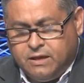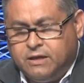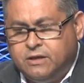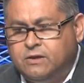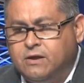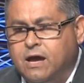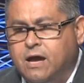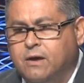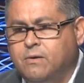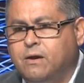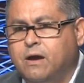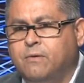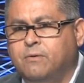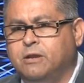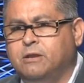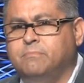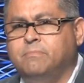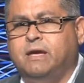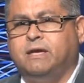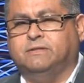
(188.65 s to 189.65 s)
I
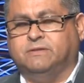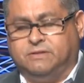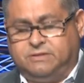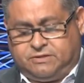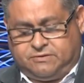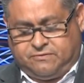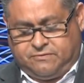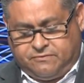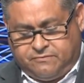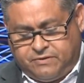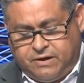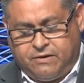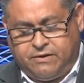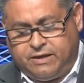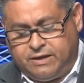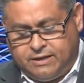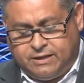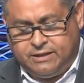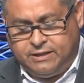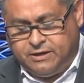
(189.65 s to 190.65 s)
want to make this
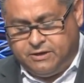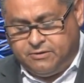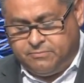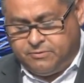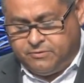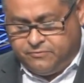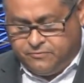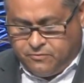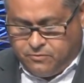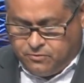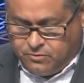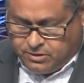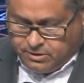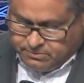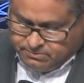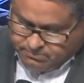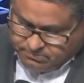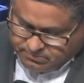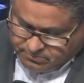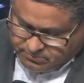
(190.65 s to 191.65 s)
very clear
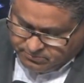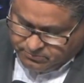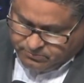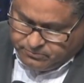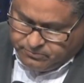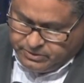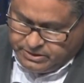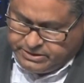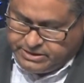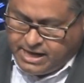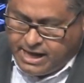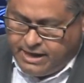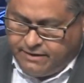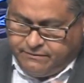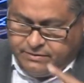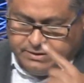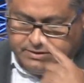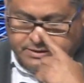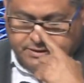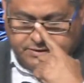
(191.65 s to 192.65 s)
before we
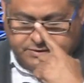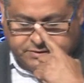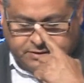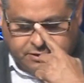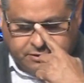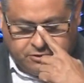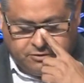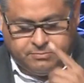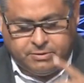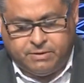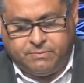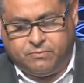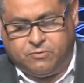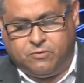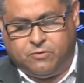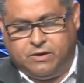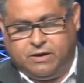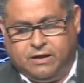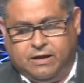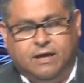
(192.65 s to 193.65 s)
dive into this a little bit
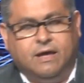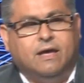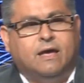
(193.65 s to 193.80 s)
more.